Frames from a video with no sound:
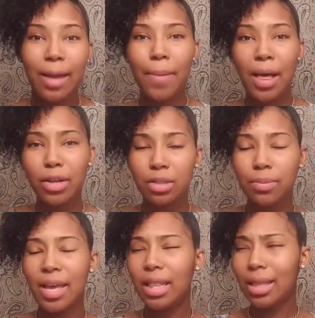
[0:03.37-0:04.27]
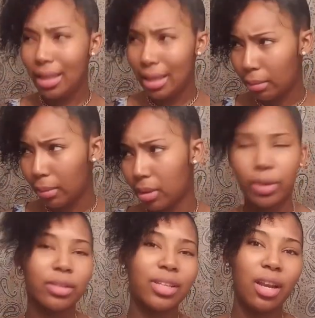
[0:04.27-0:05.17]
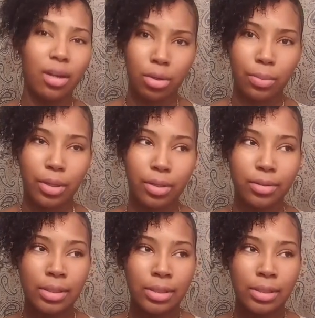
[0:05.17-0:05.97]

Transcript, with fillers: that bothers me a little bit well not a little bit